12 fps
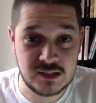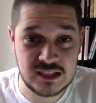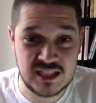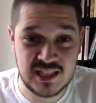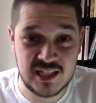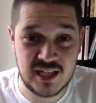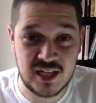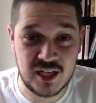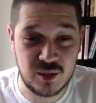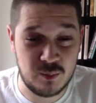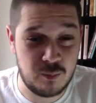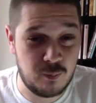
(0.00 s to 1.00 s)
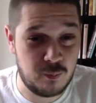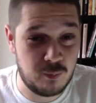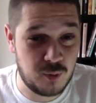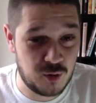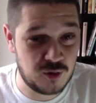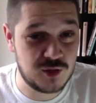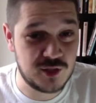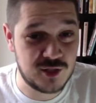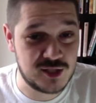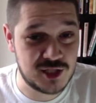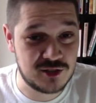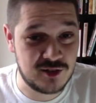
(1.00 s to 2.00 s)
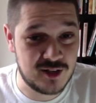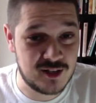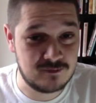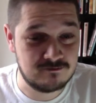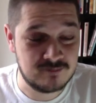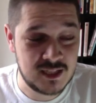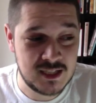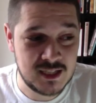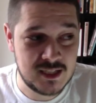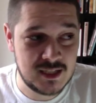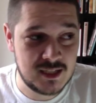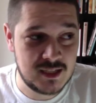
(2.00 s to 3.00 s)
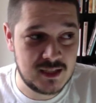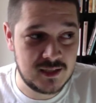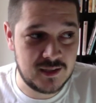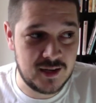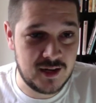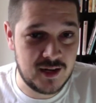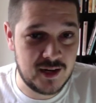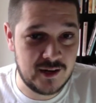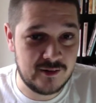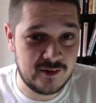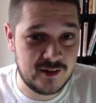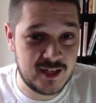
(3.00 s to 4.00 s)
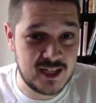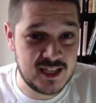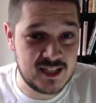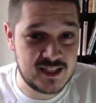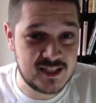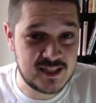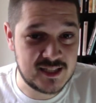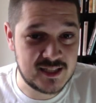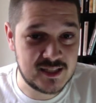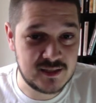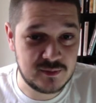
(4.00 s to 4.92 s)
I'm going to apologise straight up. The area is